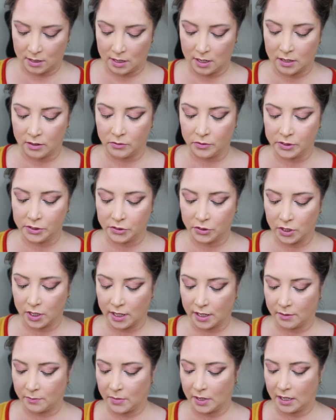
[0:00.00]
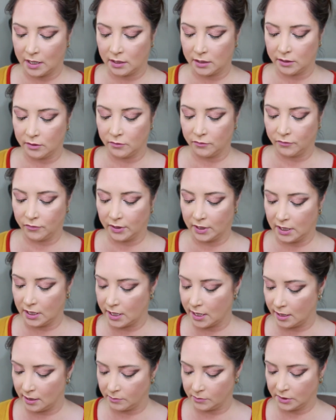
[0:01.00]
I always try to make little funny
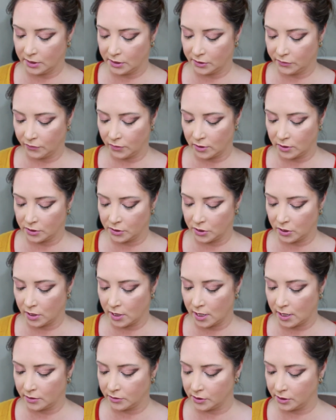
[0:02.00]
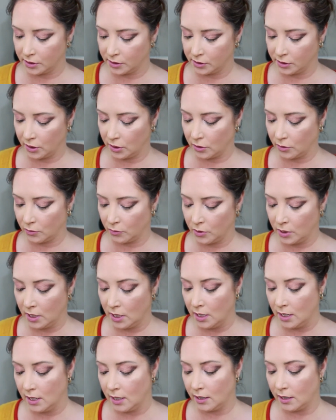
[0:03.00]
names as far as our houses go.
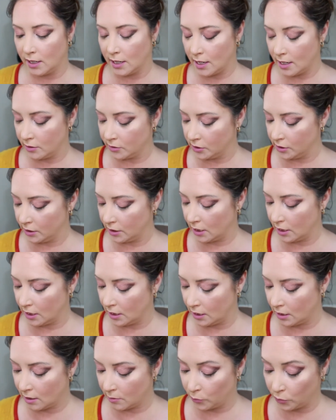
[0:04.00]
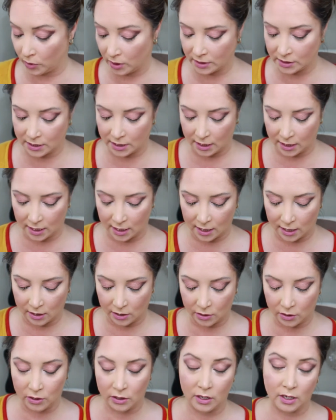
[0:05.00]
The house that I'm renting
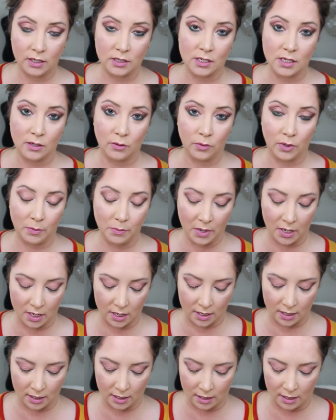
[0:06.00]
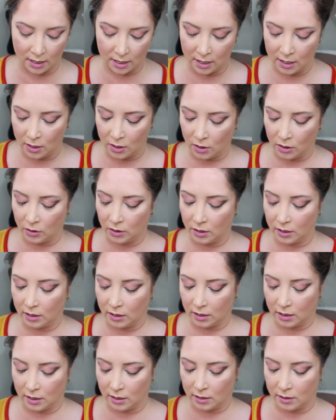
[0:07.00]
here until we bought,
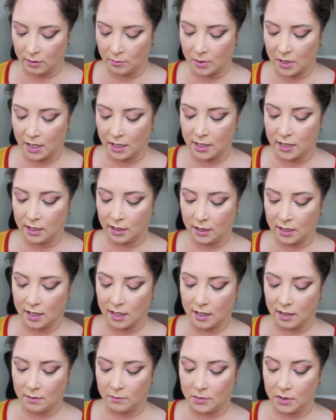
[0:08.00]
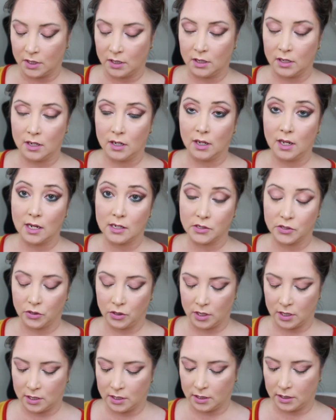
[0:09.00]
um, I nicknamed Kaser
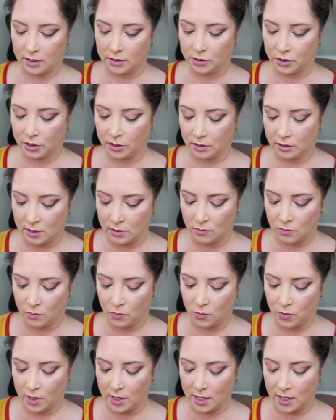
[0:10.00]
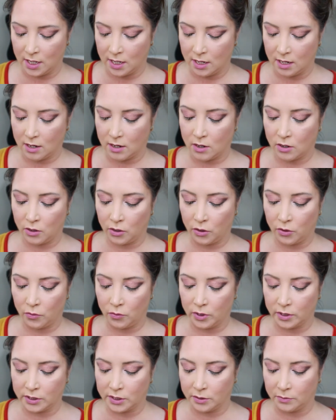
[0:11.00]
Cottage we are
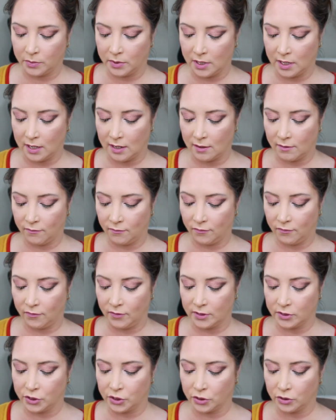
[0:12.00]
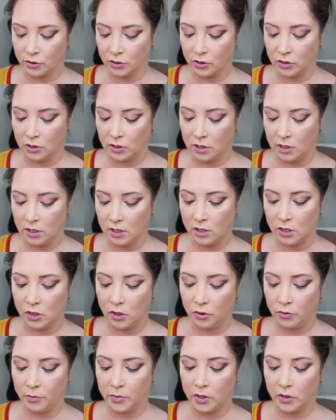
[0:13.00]
going to be official
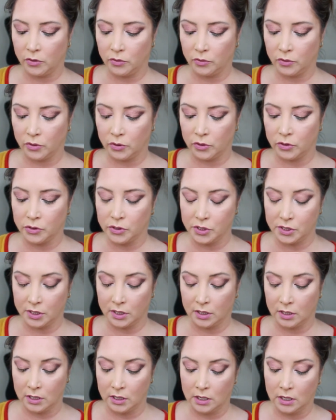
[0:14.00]
homeowners